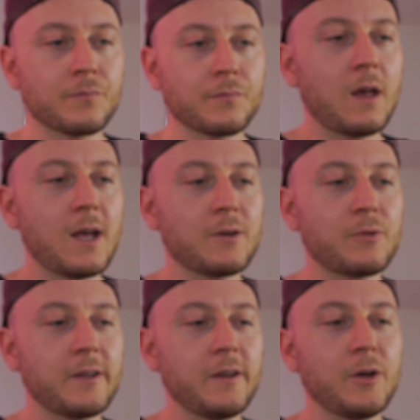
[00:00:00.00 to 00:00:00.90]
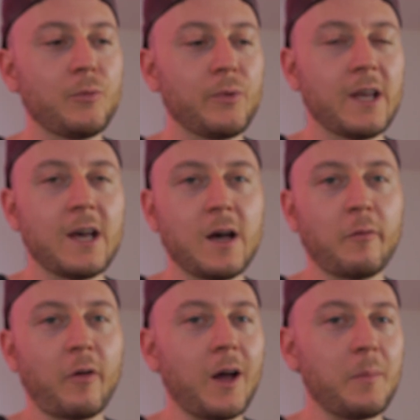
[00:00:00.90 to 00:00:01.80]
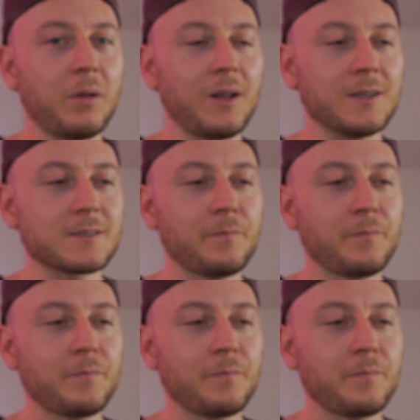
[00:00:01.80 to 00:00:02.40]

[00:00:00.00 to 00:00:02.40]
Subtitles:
And right here we have high plus.